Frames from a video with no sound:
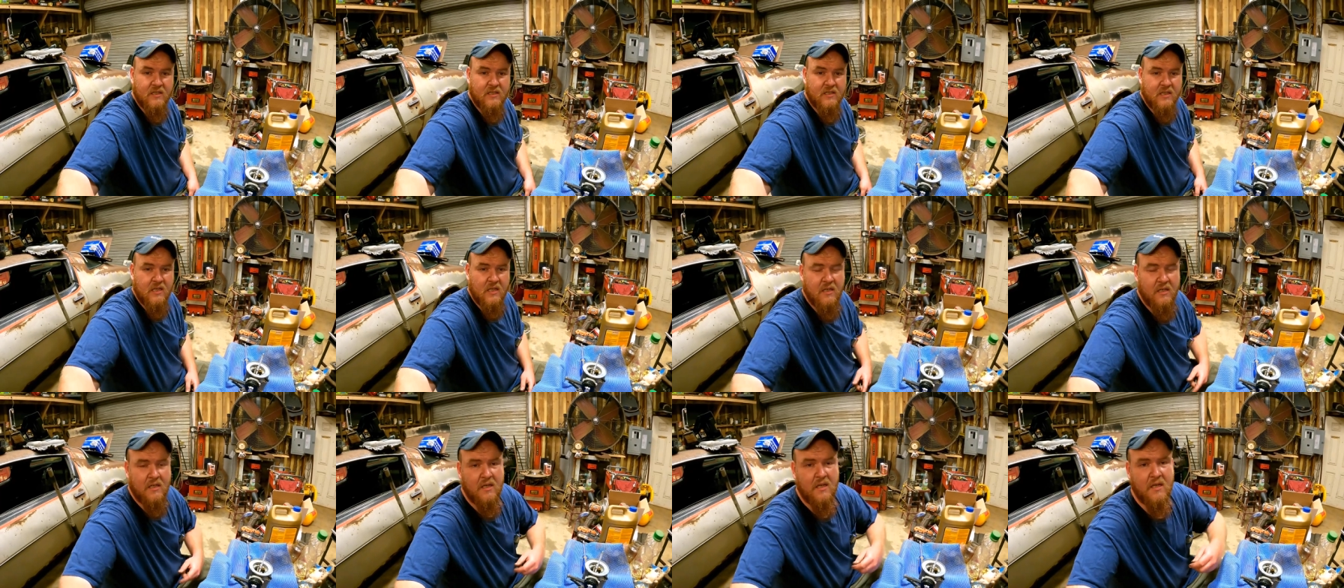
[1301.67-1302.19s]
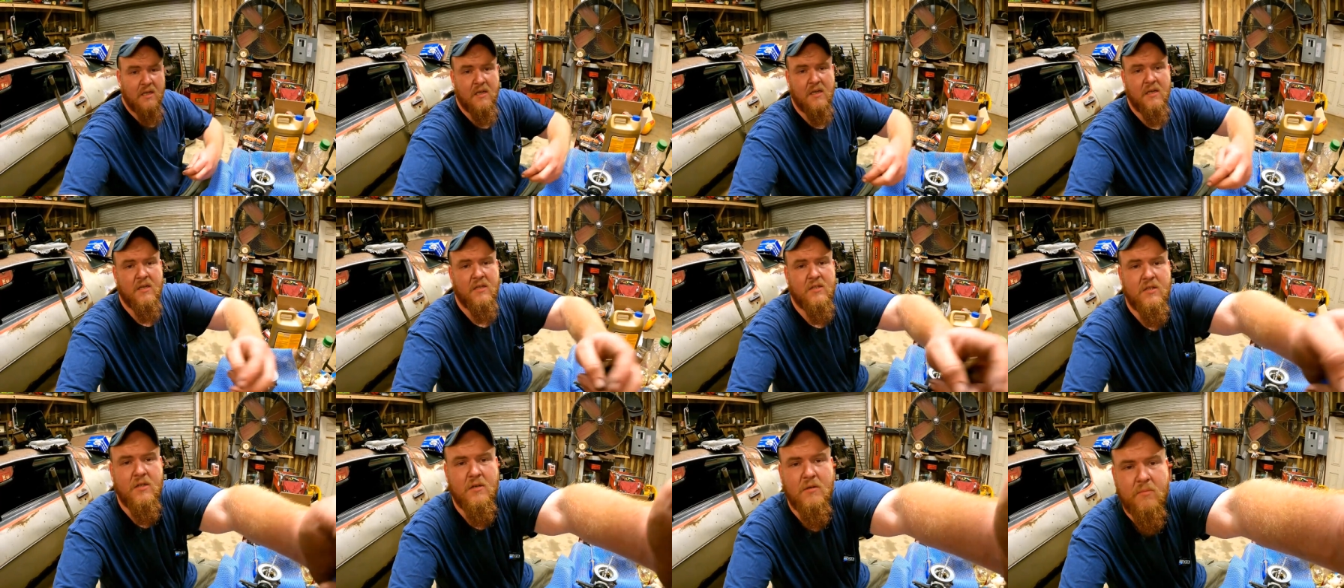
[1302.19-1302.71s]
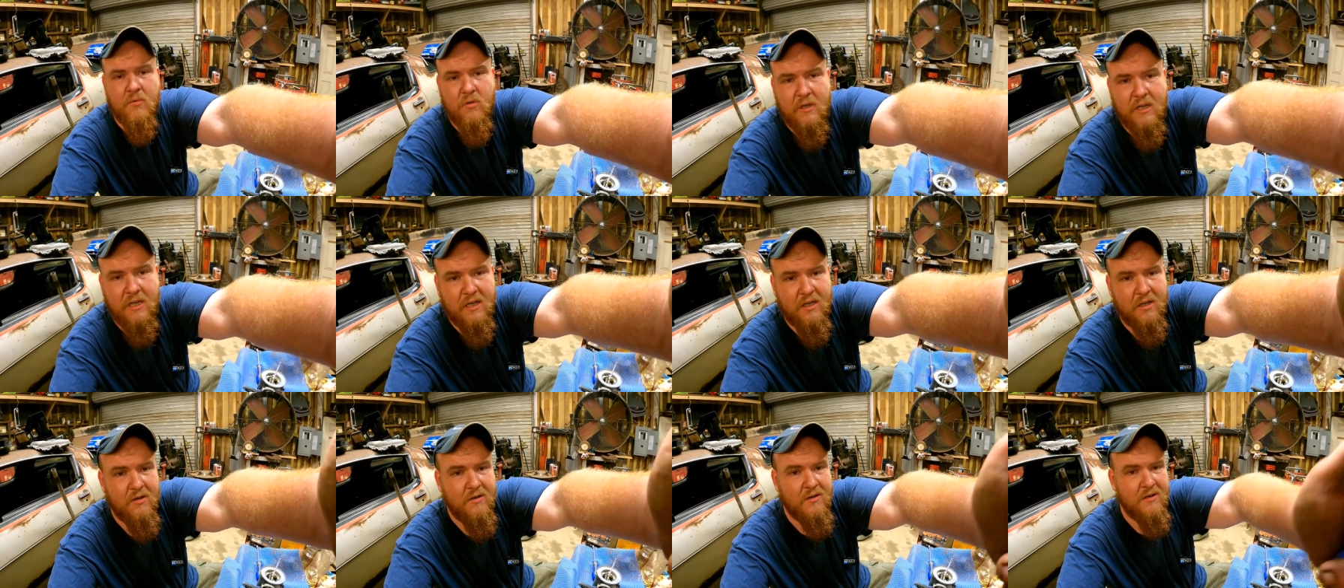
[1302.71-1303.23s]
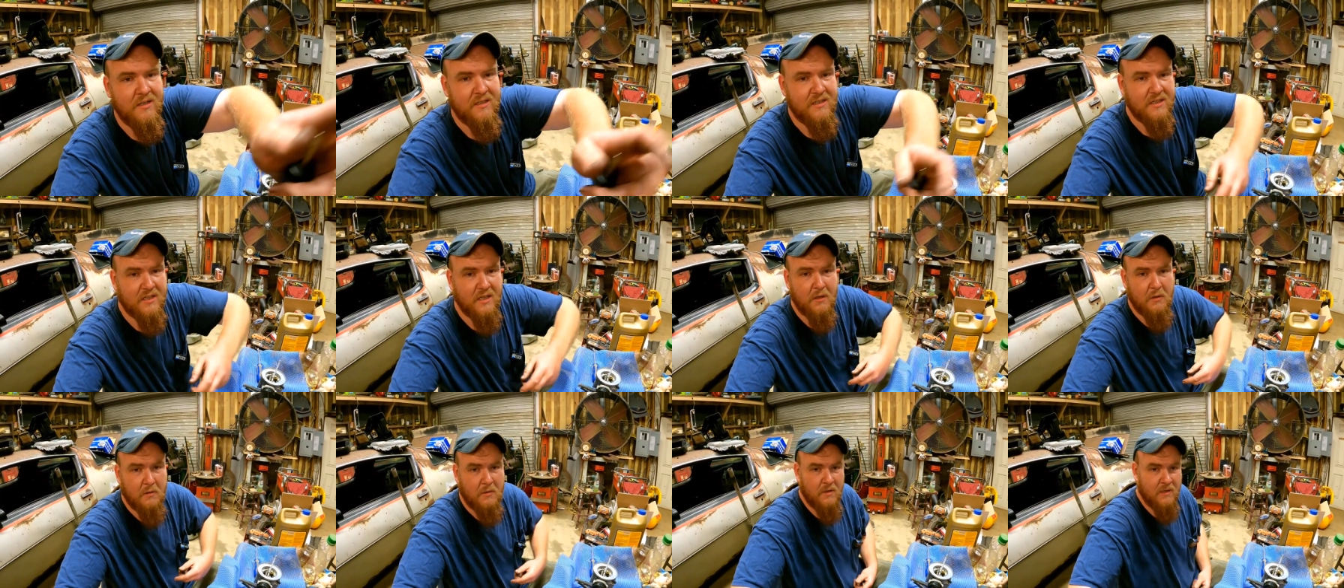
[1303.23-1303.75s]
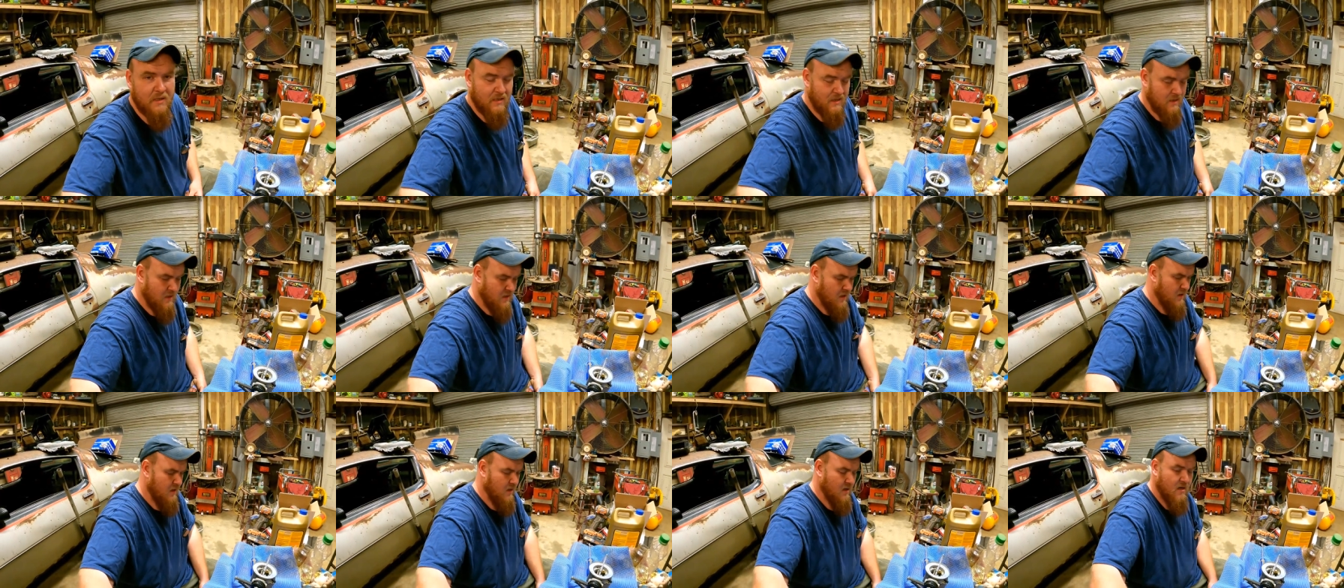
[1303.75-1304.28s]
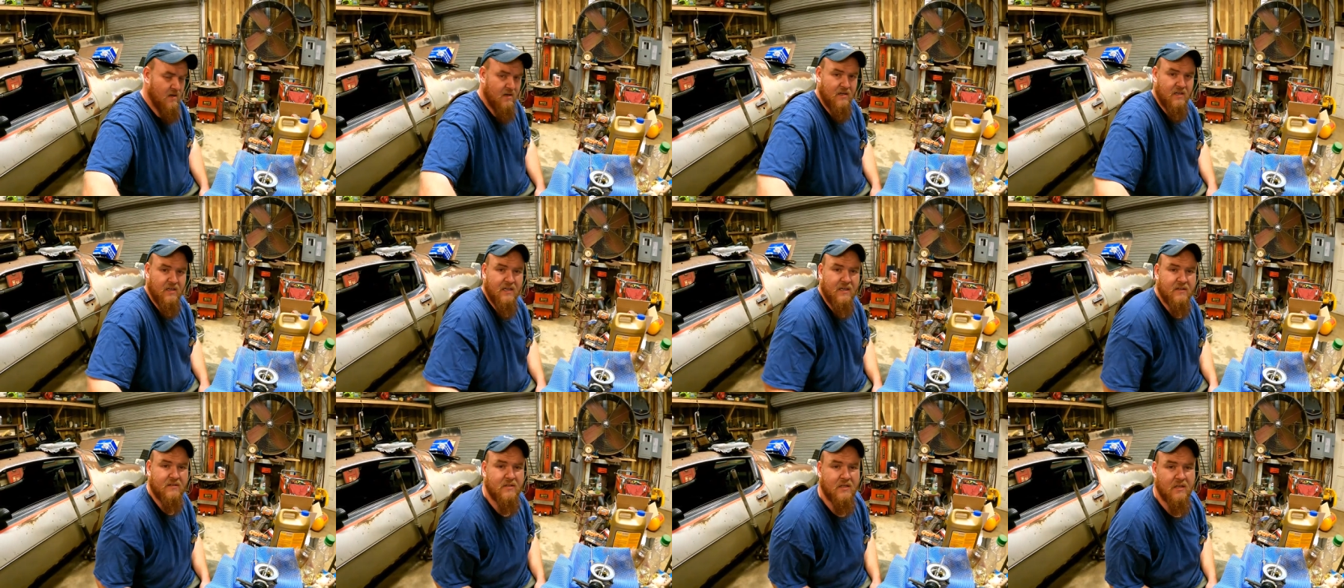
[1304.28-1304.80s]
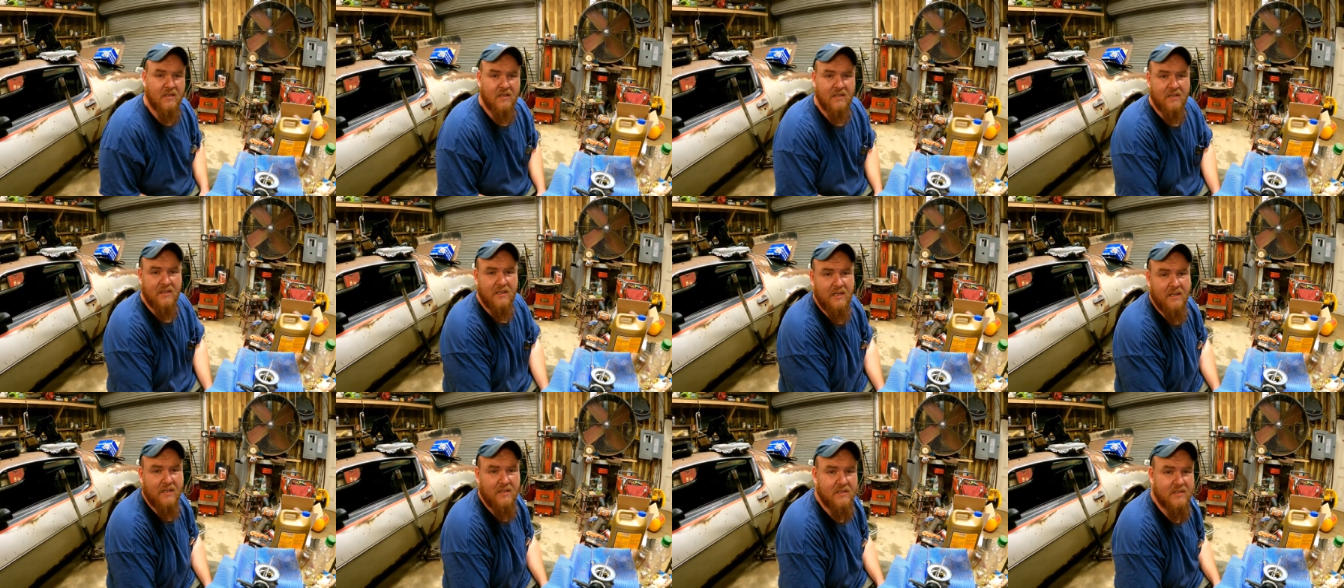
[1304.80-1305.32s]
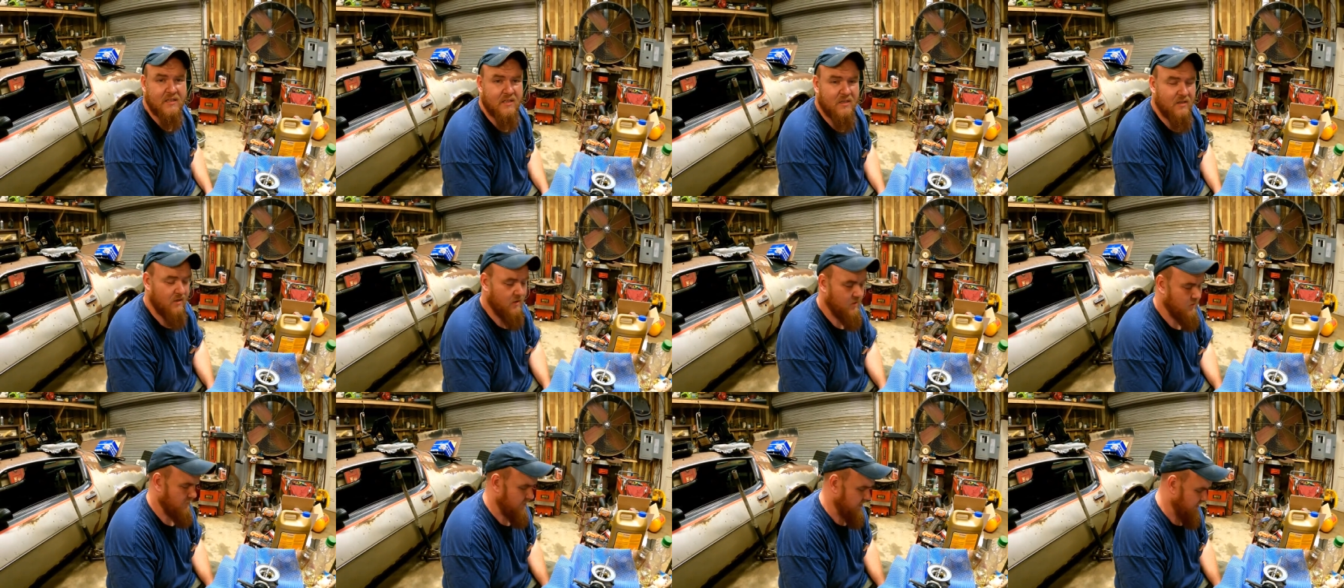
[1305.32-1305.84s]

It's, it's no bueno, so I have to get us another